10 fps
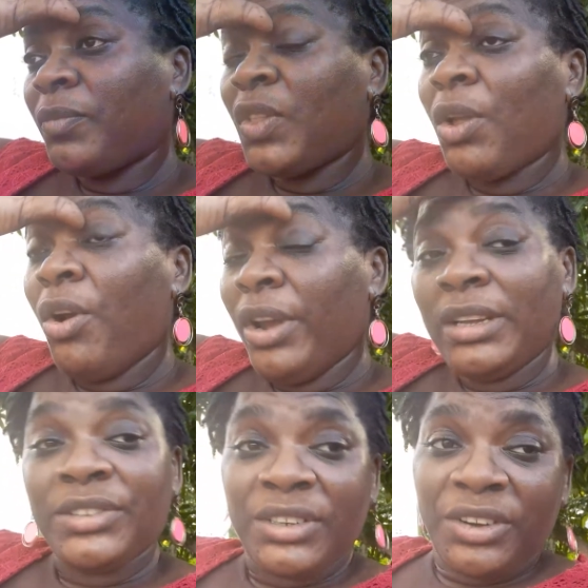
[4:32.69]
or in
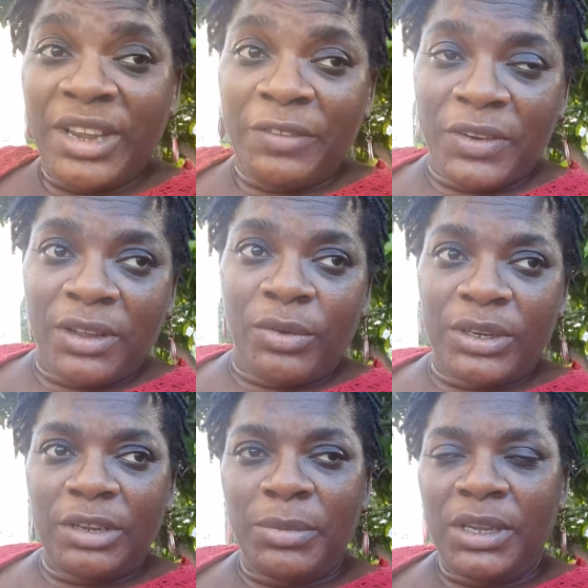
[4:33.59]
southern Africa, one of the
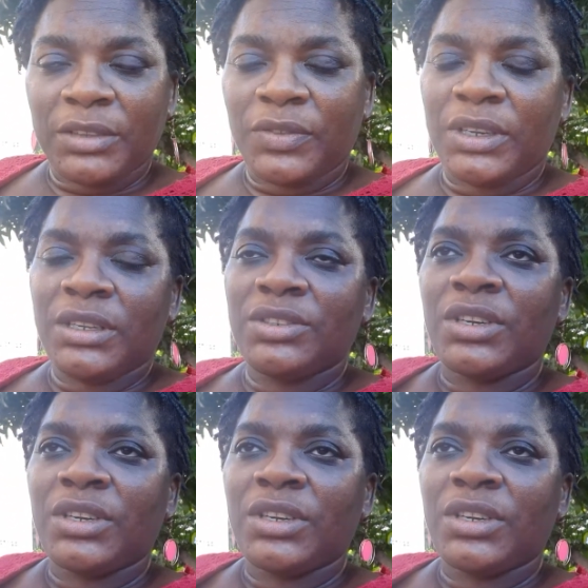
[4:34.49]
biggest village.